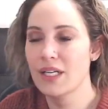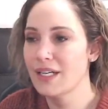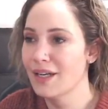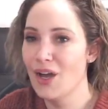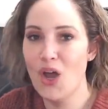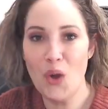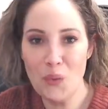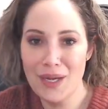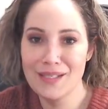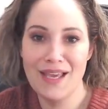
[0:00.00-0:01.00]
going to
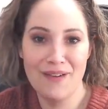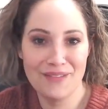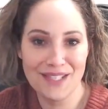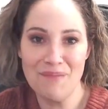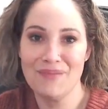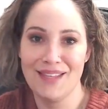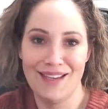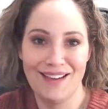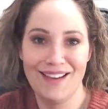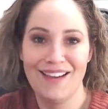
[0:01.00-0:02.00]
always have
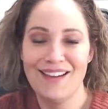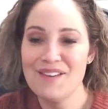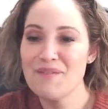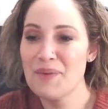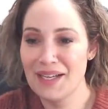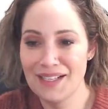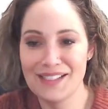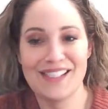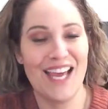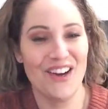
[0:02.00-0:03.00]
something because
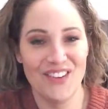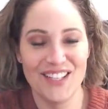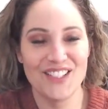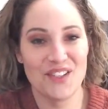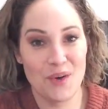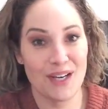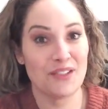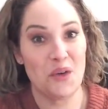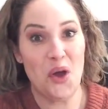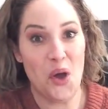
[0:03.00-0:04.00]
they don't want to do the work.
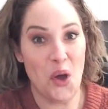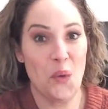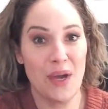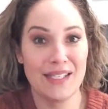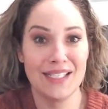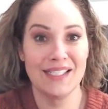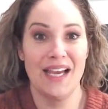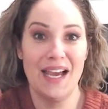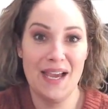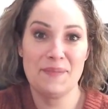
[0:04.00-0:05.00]
So always a
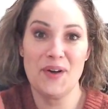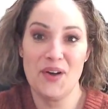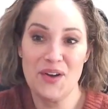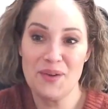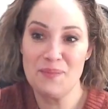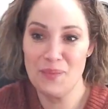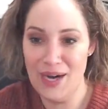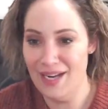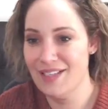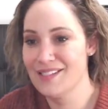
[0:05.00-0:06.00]
time on
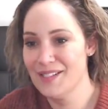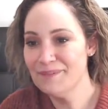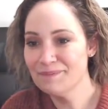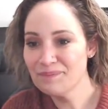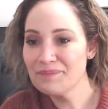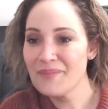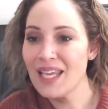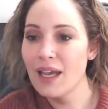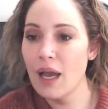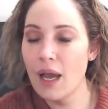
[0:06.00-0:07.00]
breaks.
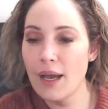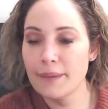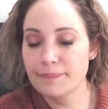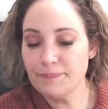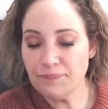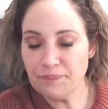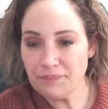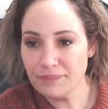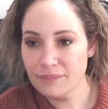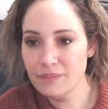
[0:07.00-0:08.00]

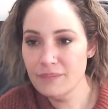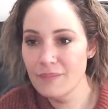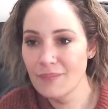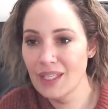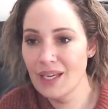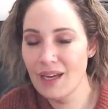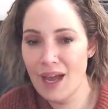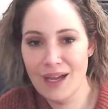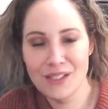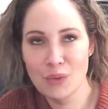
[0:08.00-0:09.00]

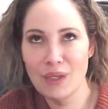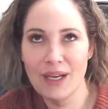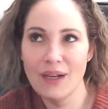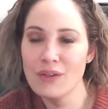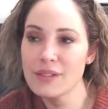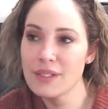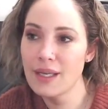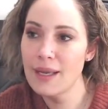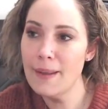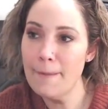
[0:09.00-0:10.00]
Gosh, what else?
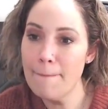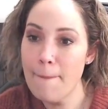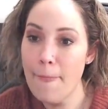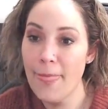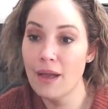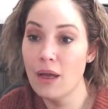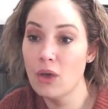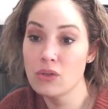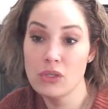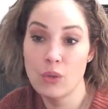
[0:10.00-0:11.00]

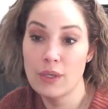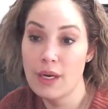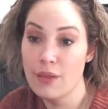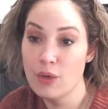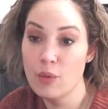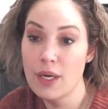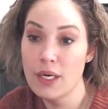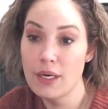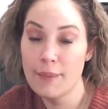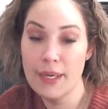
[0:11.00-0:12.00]
Also another one,
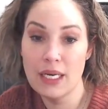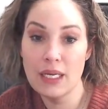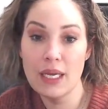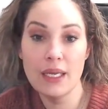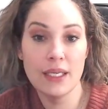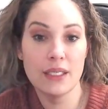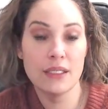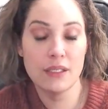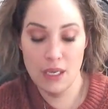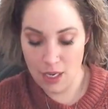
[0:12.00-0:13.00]
Amanda, is